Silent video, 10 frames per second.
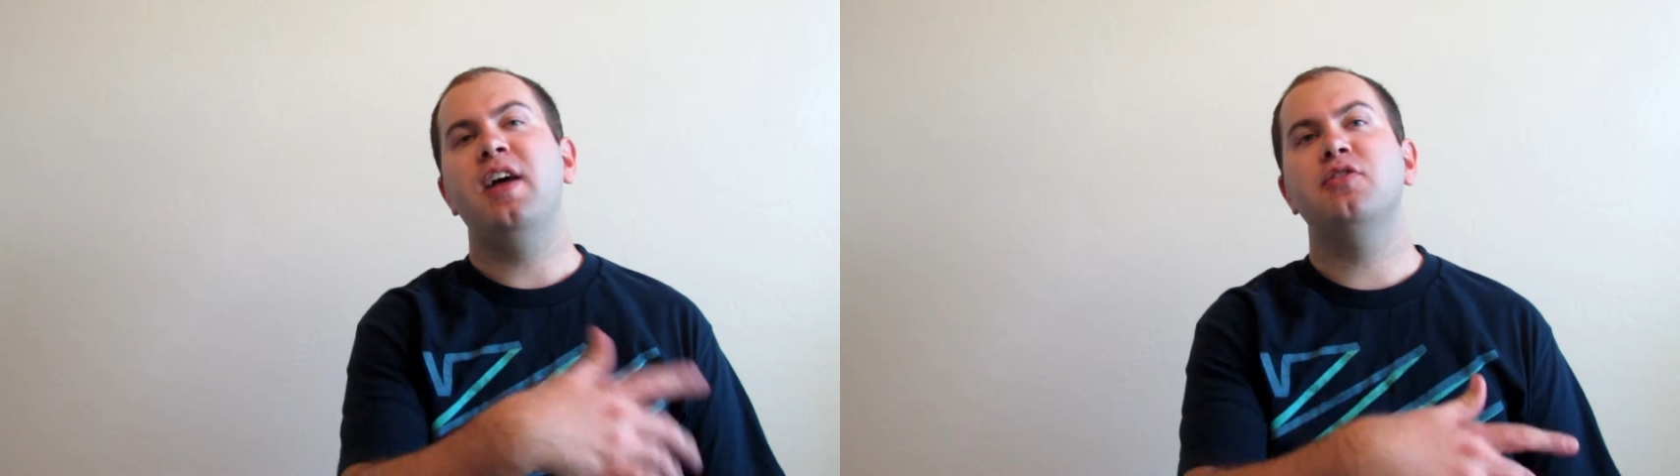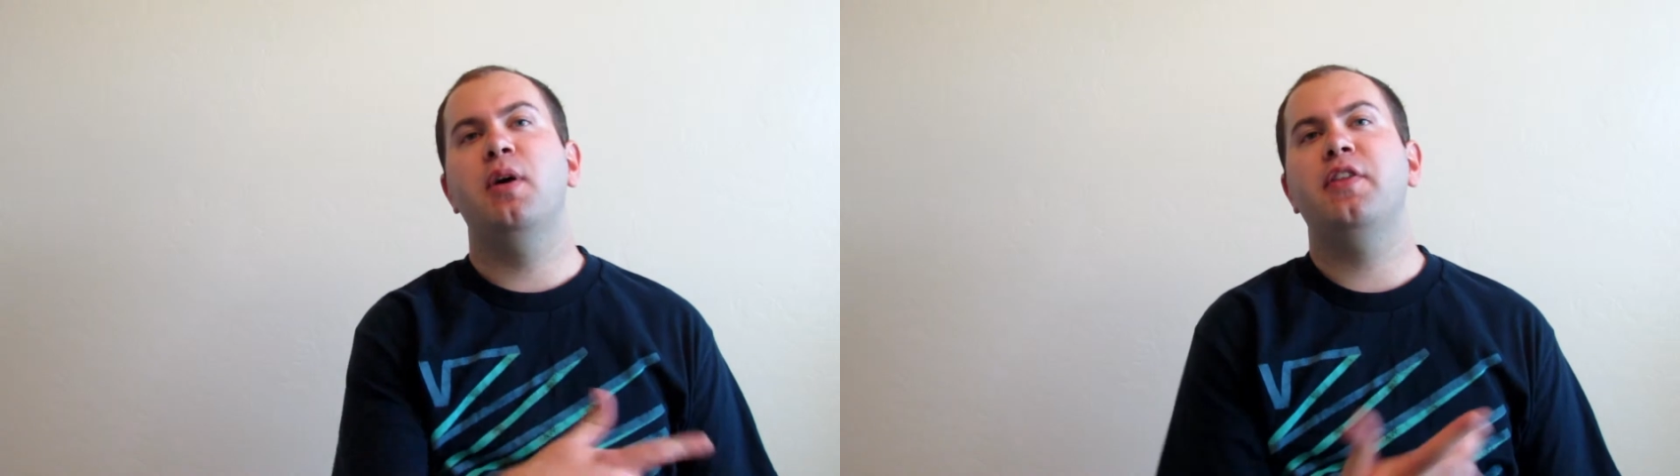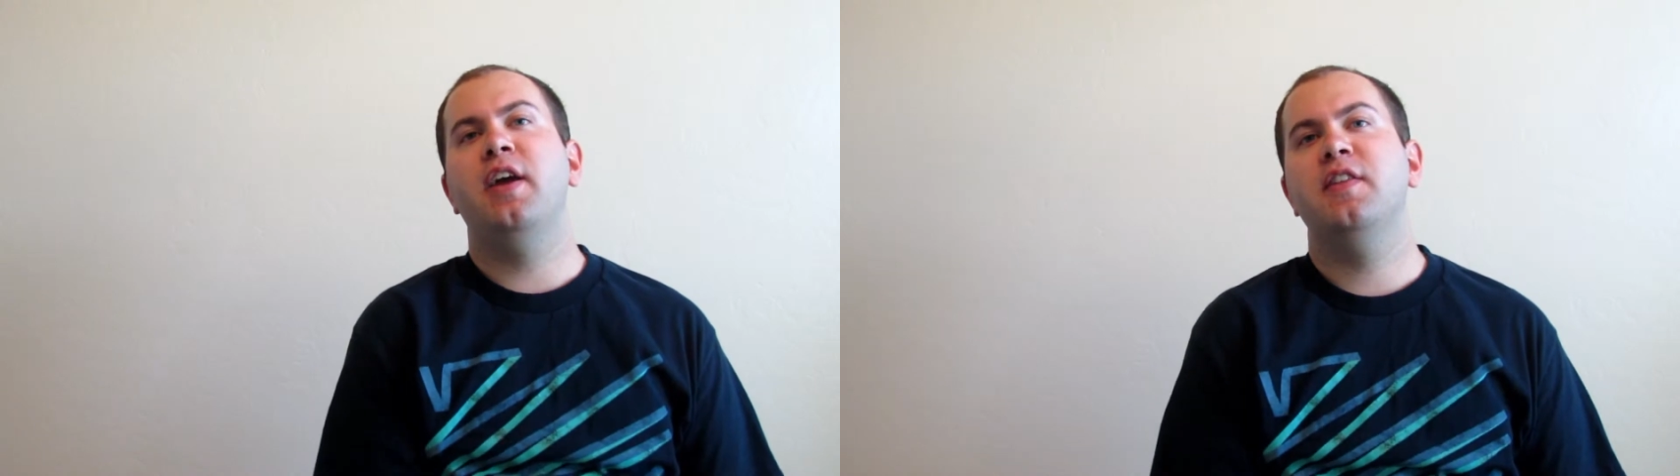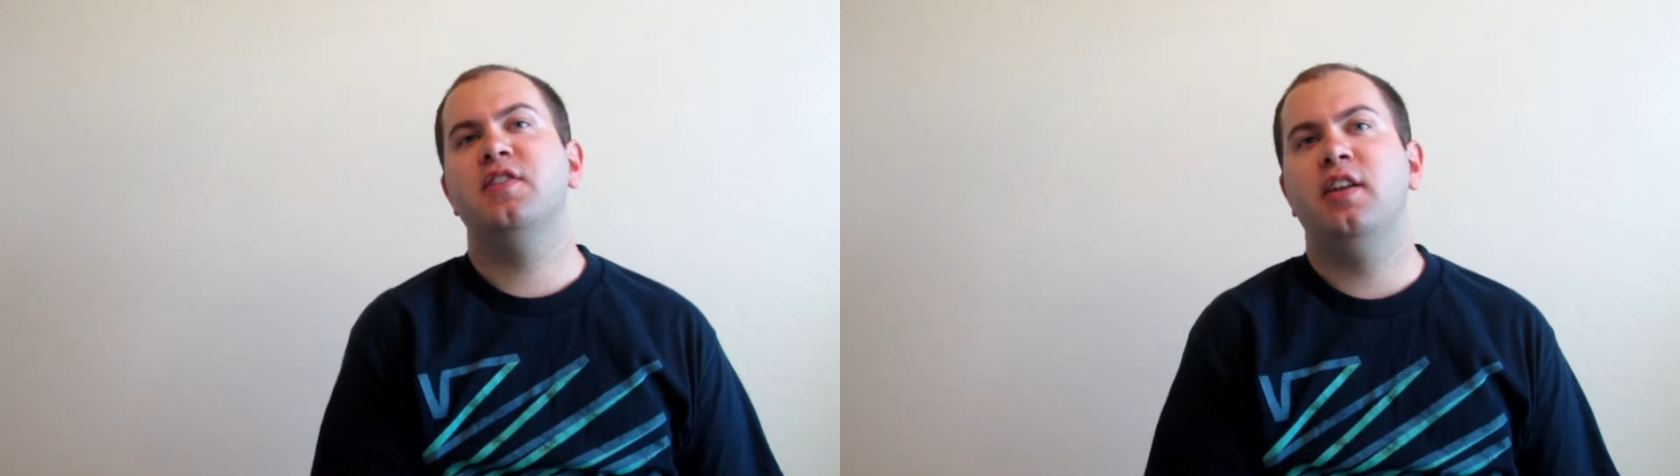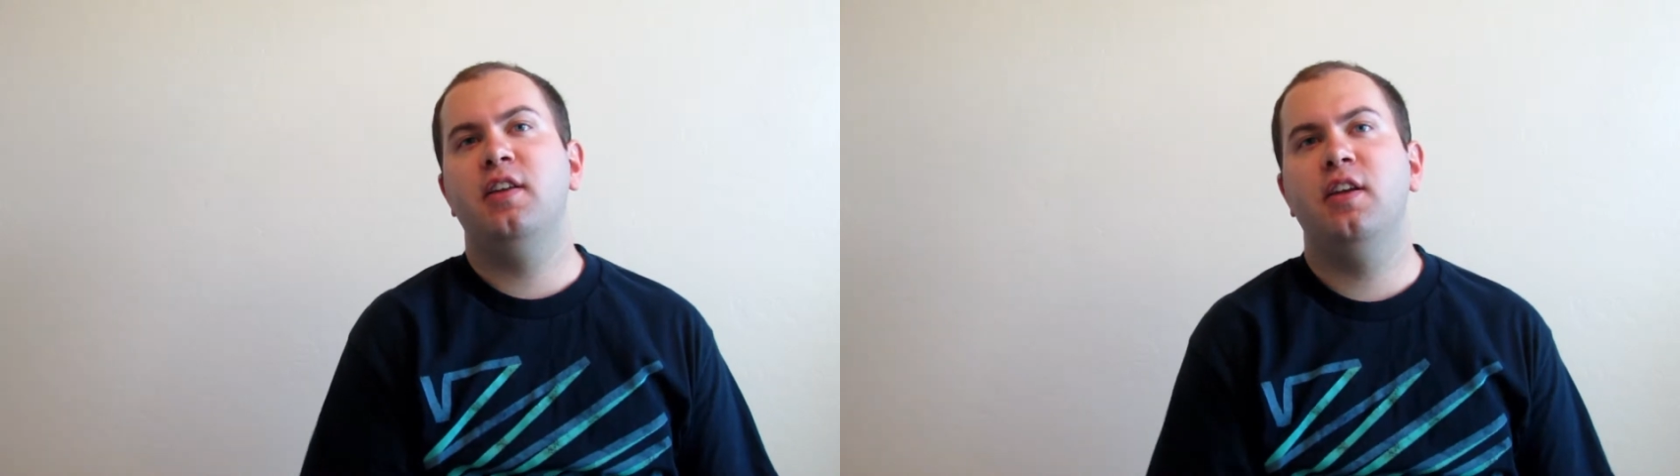last month I had
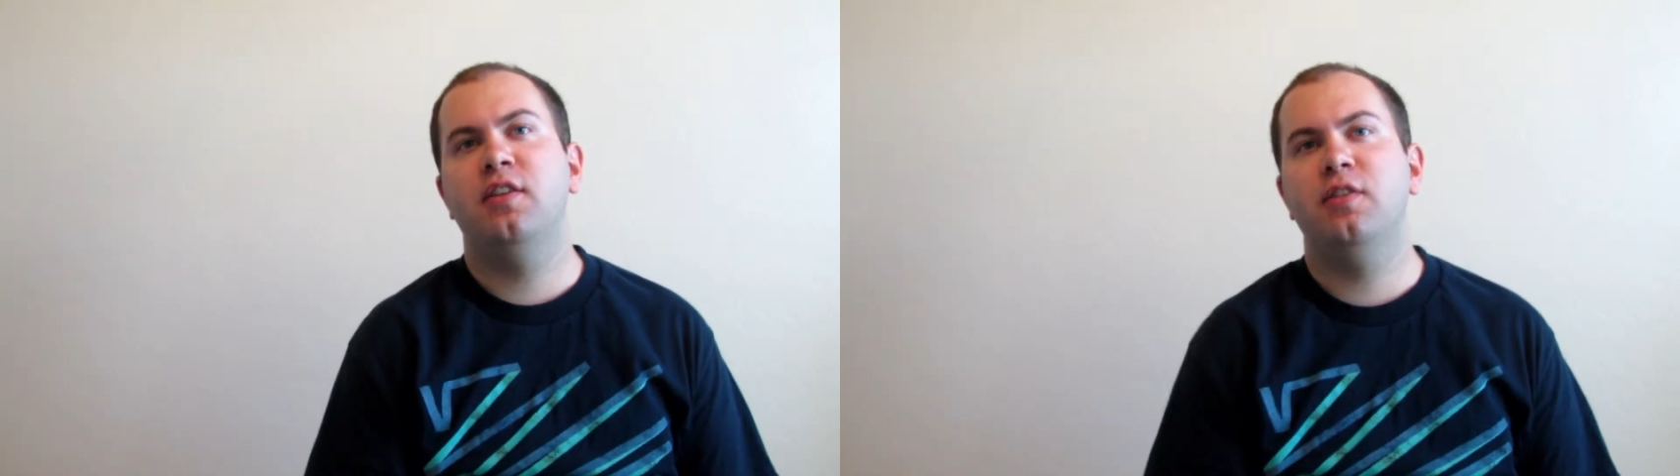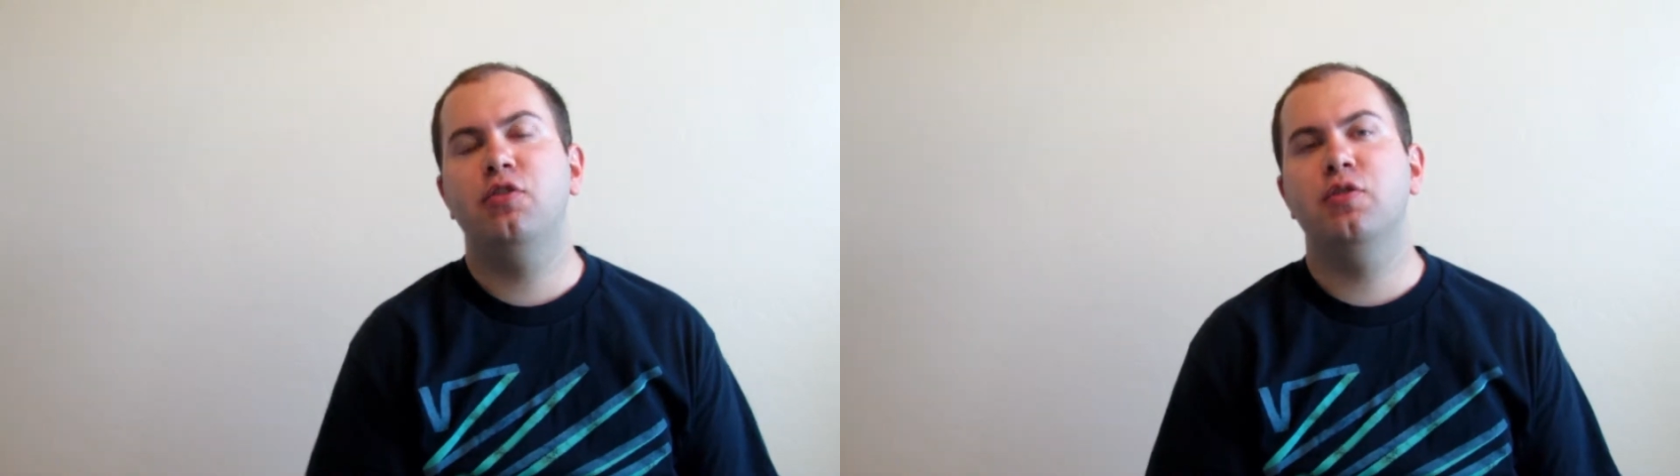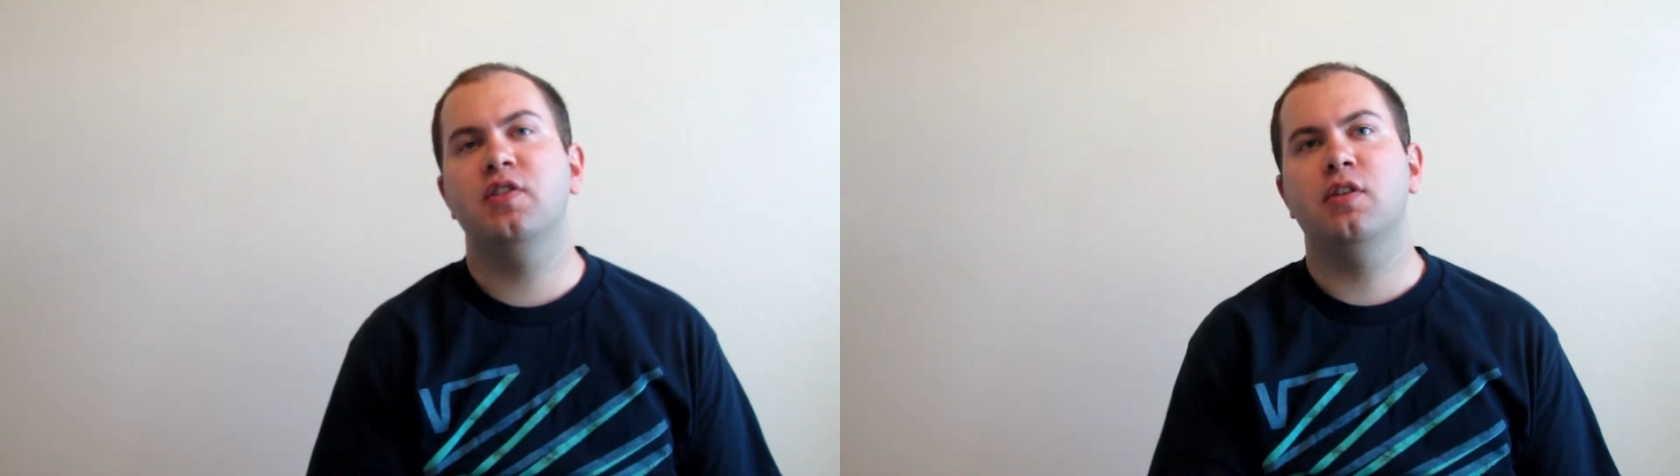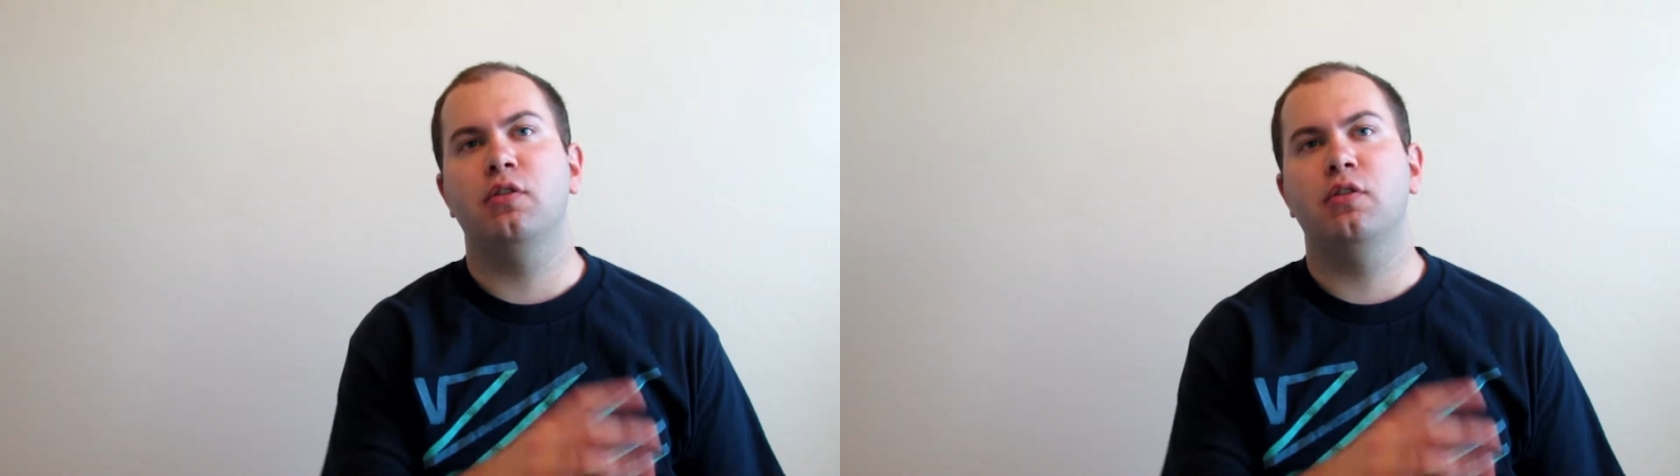this idea to do this